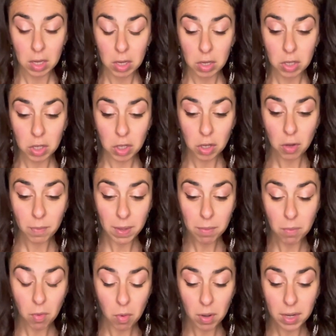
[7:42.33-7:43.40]
Show me
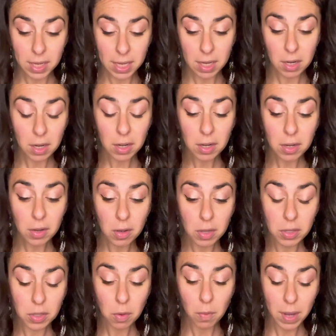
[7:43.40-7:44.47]
more here.
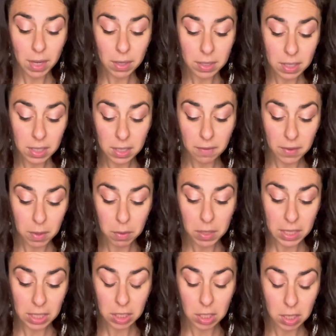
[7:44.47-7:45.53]
So what else does the viewer
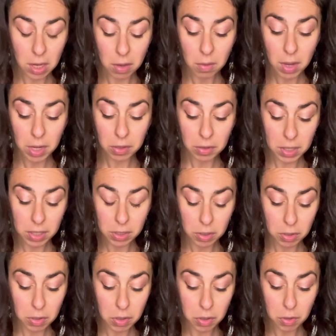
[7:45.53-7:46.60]
need to know under this
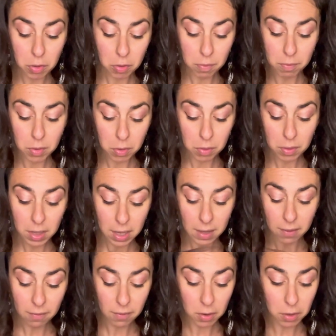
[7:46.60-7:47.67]
new moon
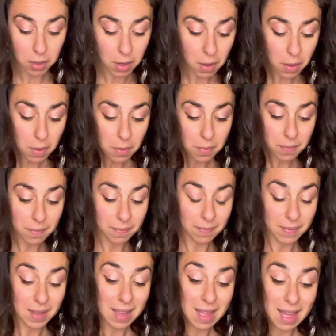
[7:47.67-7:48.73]
in Virgo?
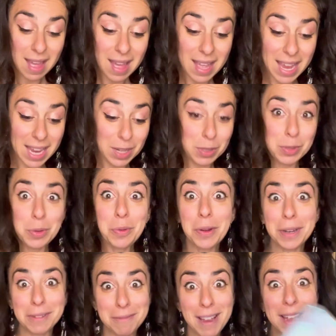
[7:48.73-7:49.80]
Eight of
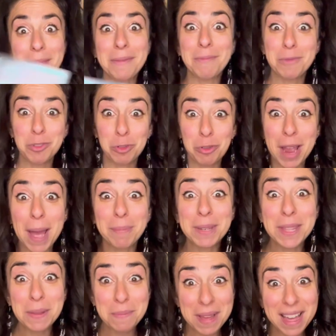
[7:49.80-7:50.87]
Swords, right? Trapped
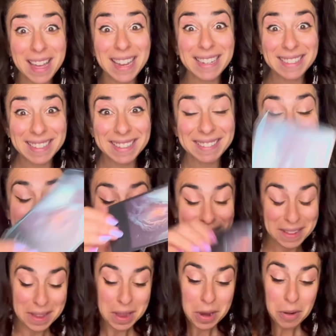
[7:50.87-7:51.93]
in the mind,
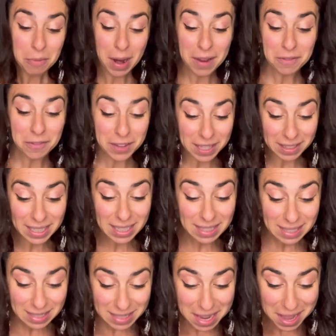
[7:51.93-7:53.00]
right? Feeling
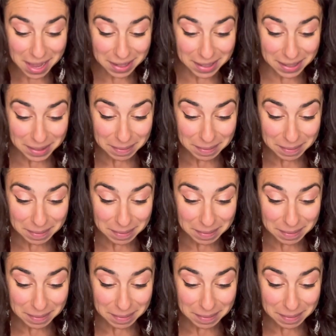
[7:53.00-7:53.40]
stuck.